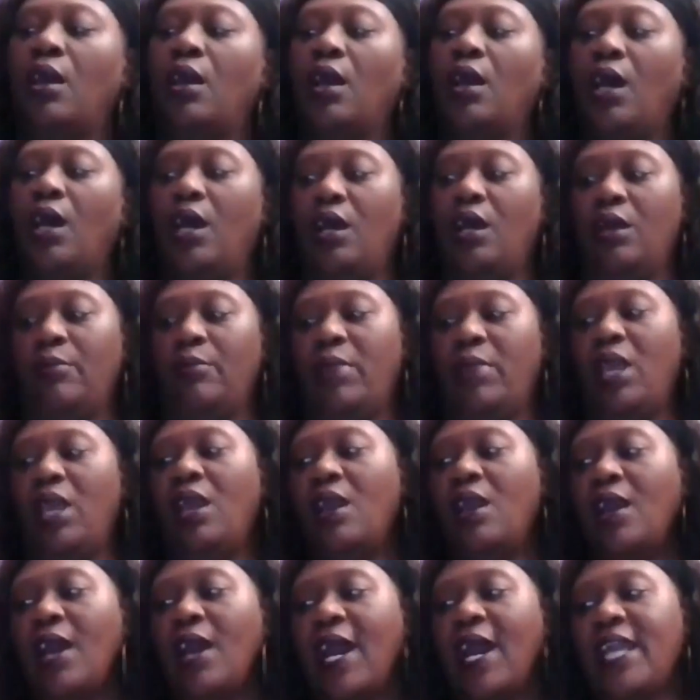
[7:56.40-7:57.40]

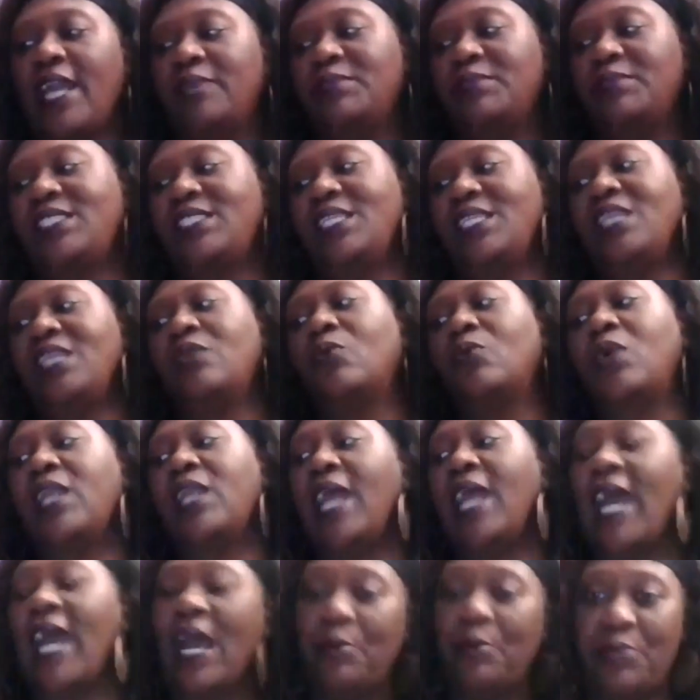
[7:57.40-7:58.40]
I'm seeing what
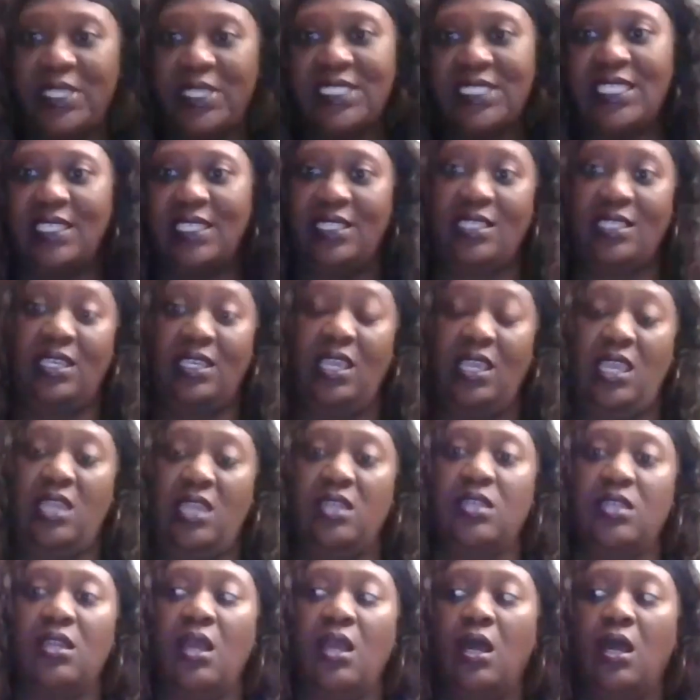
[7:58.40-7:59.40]
happens at the
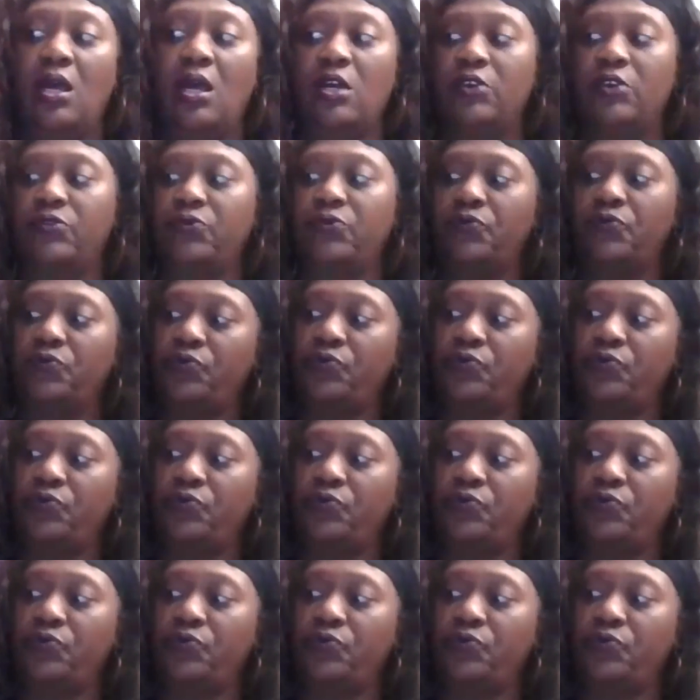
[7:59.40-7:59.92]
end of